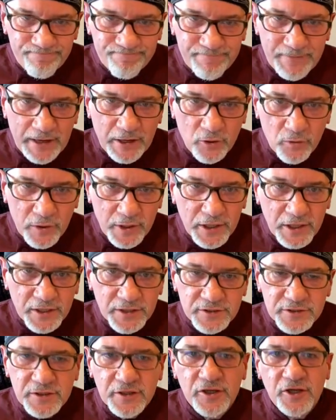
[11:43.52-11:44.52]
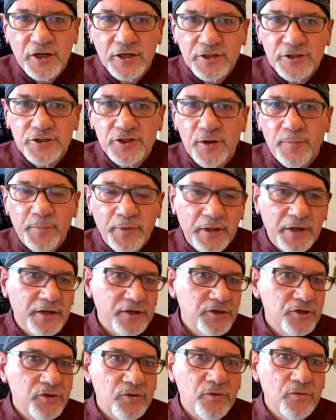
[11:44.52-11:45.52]
ingredients that you can jump in
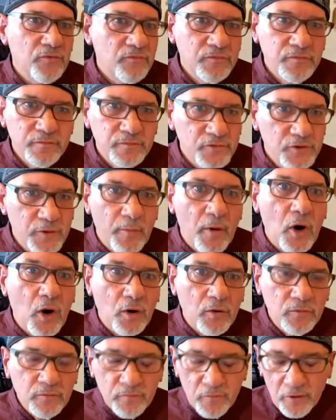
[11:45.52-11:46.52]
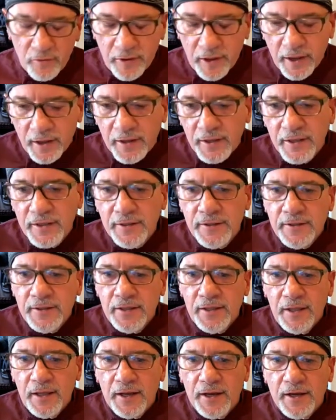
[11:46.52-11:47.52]
and do tomorrow. Okay.
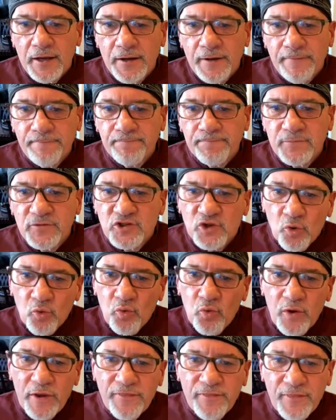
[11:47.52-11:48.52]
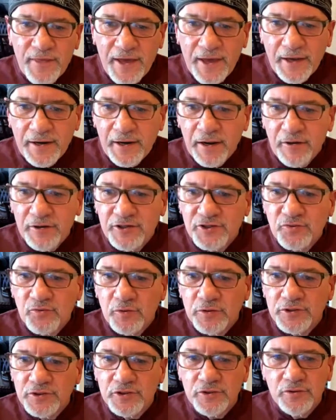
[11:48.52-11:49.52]
So with that, I just
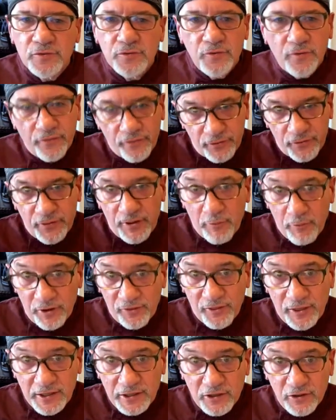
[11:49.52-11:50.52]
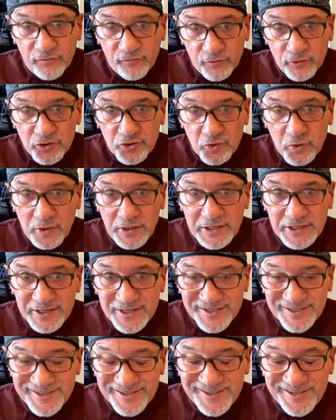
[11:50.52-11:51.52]
want I want to thank you for joining
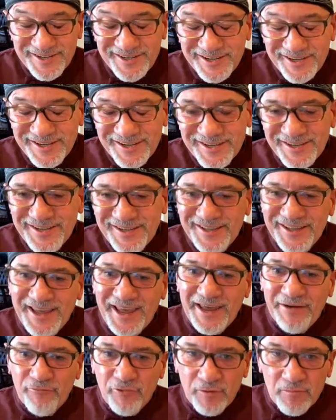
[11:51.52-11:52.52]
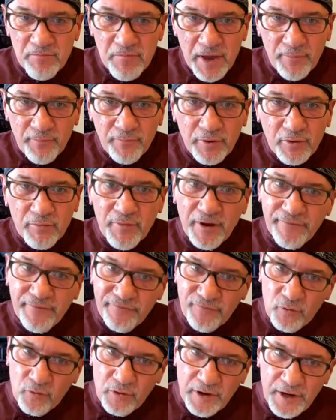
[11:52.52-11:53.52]
us today. And remember my
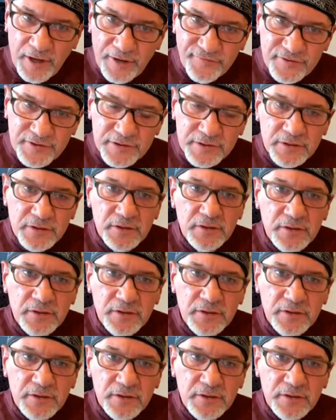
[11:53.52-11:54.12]
4 F's